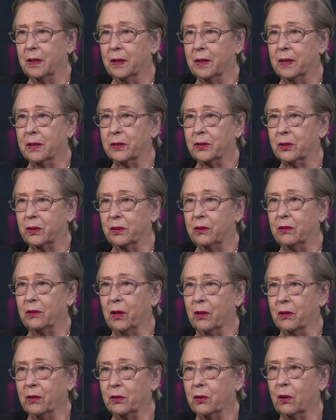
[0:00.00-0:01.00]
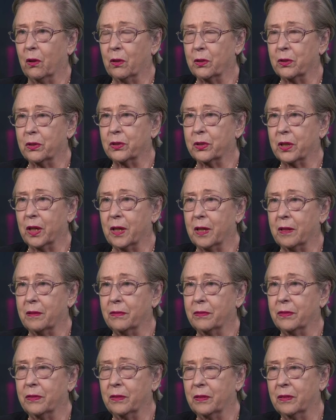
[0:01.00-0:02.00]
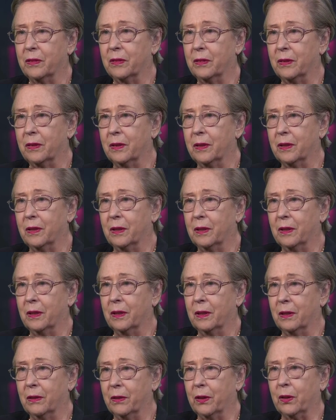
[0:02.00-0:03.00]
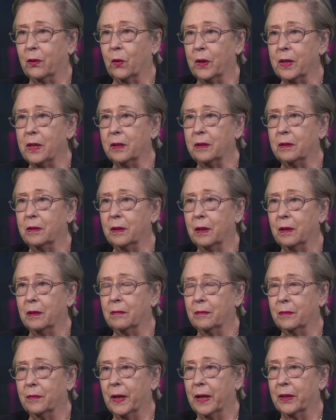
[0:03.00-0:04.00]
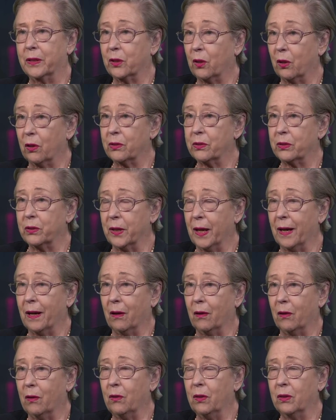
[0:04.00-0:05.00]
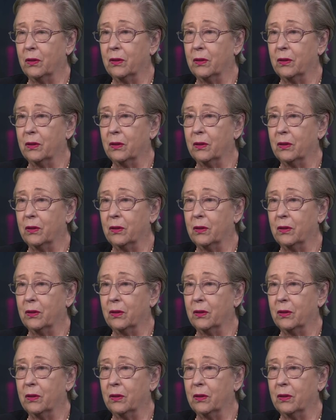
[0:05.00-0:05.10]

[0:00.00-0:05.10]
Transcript: is you know, God save the Queen and God now